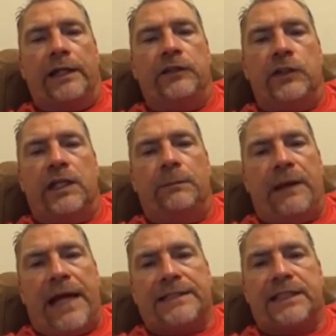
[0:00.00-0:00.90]
And you
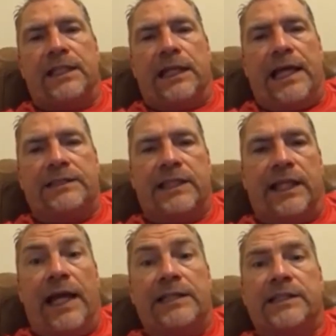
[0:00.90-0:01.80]
keep asking
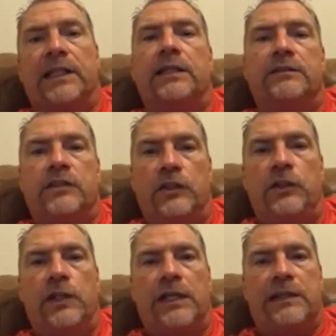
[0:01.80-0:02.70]
until
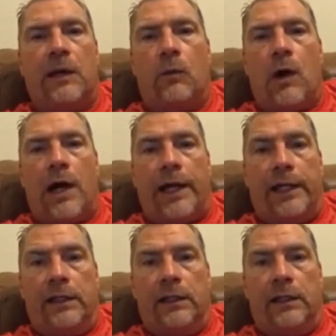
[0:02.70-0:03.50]
you get that why.